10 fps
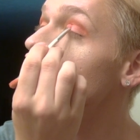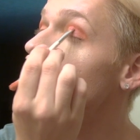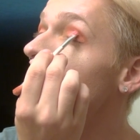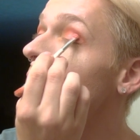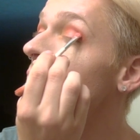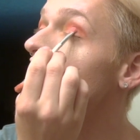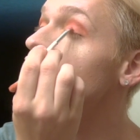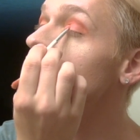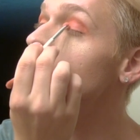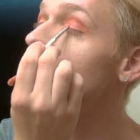of add that
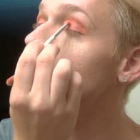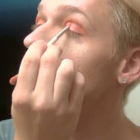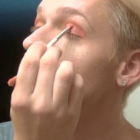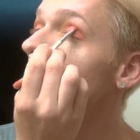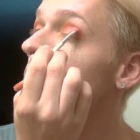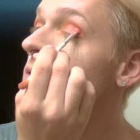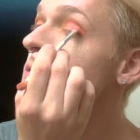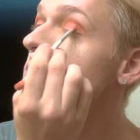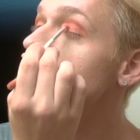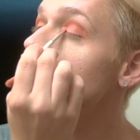color back in,
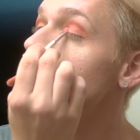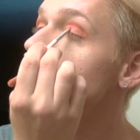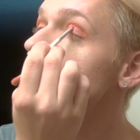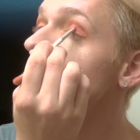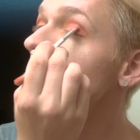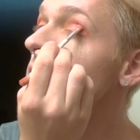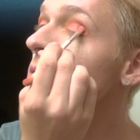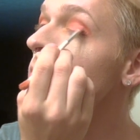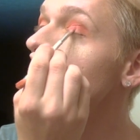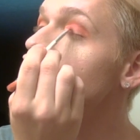because it has a
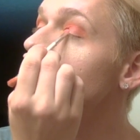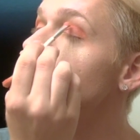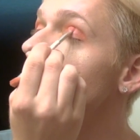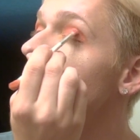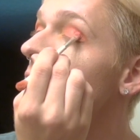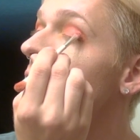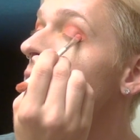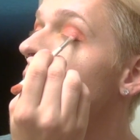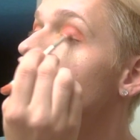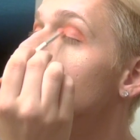little bit of a
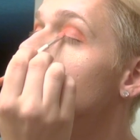fade